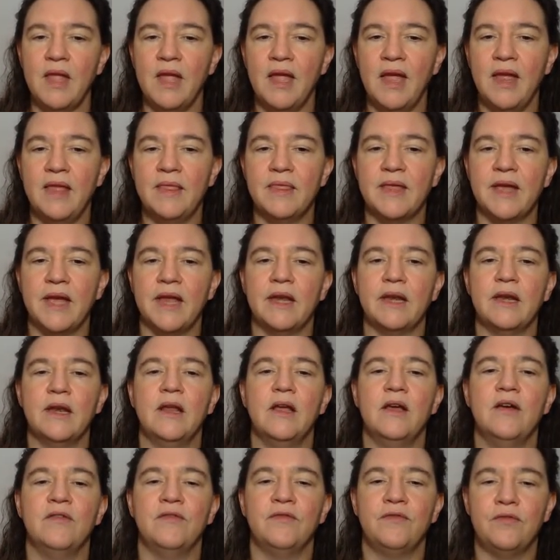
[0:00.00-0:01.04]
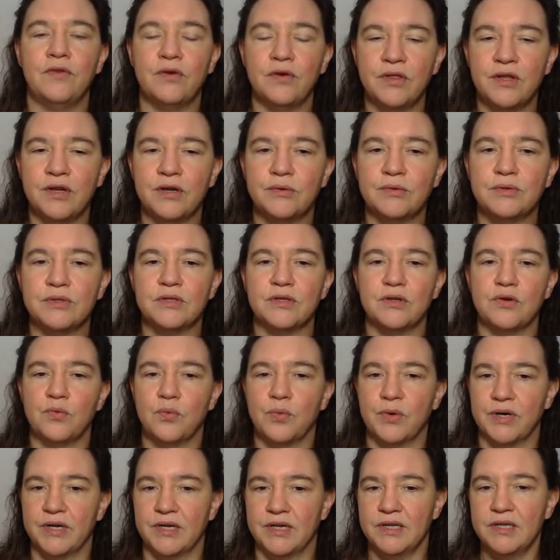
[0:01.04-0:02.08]
and then for those
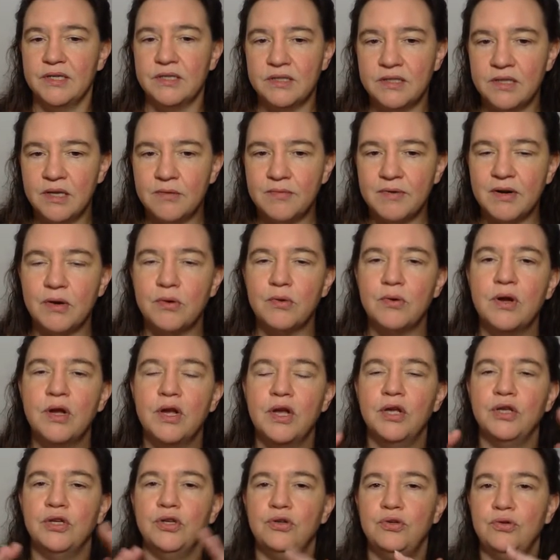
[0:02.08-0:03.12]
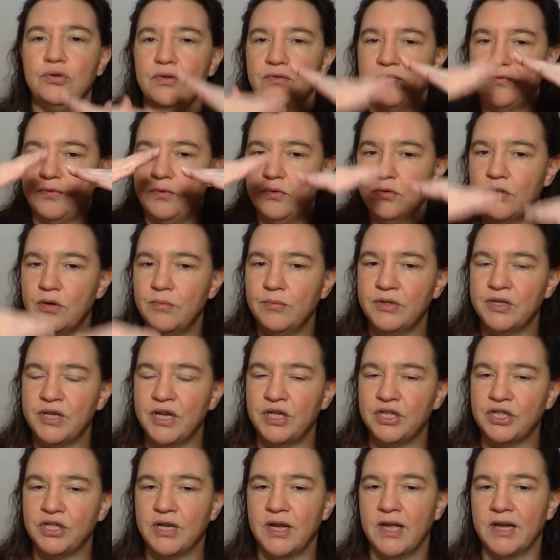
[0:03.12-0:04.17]
where it is zero, you do the full
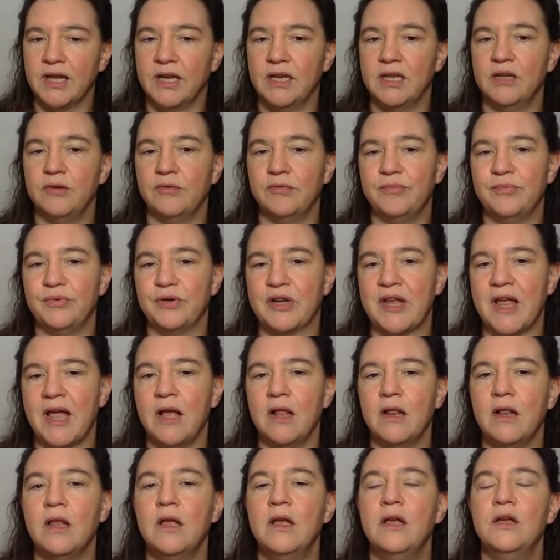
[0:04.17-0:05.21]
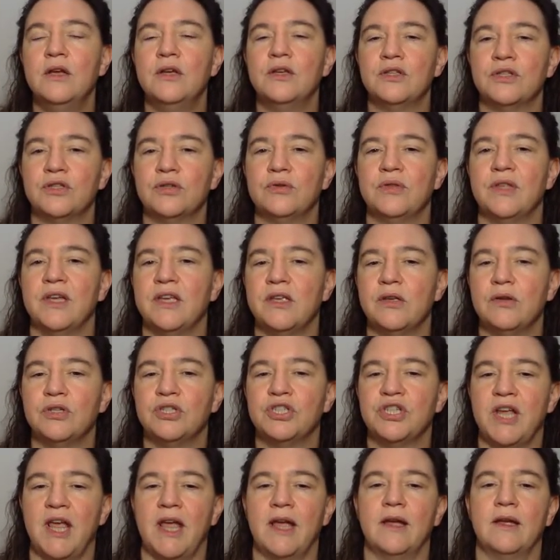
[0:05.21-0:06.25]
computation like in Lee and Brickell. So there you
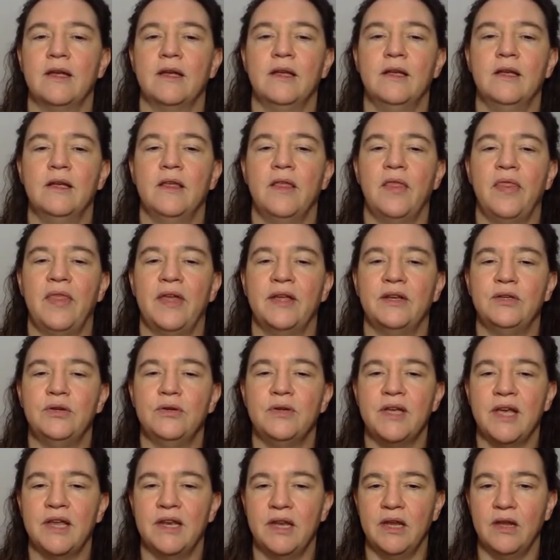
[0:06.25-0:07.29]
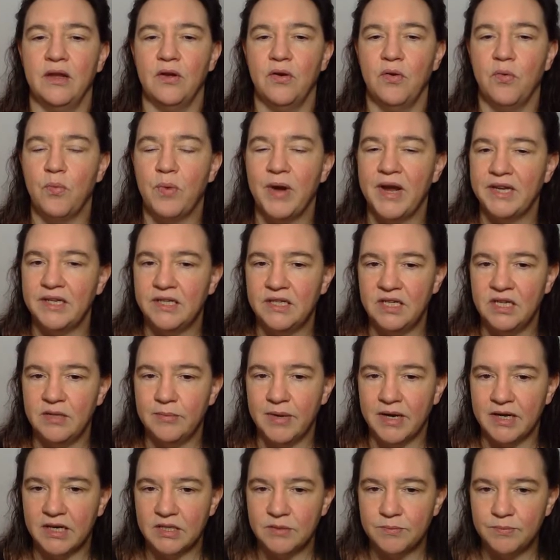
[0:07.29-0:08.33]
check that you're getting weight t
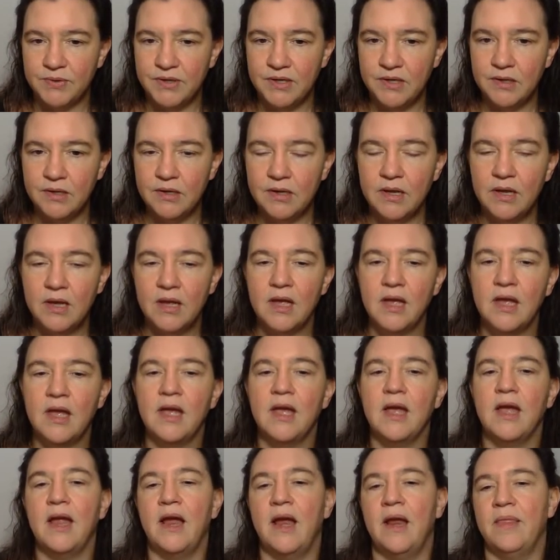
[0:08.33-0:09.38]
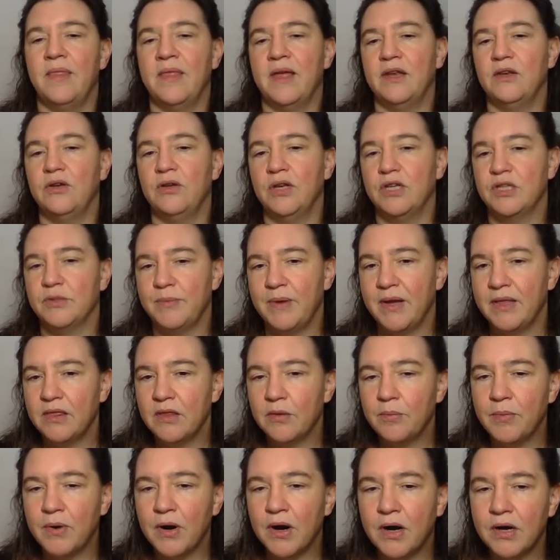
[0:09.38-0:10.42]
minus p, and then you expand the
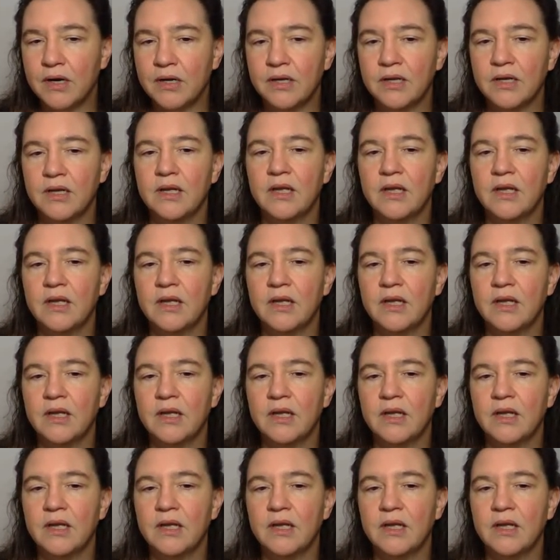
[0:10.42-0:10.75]
part,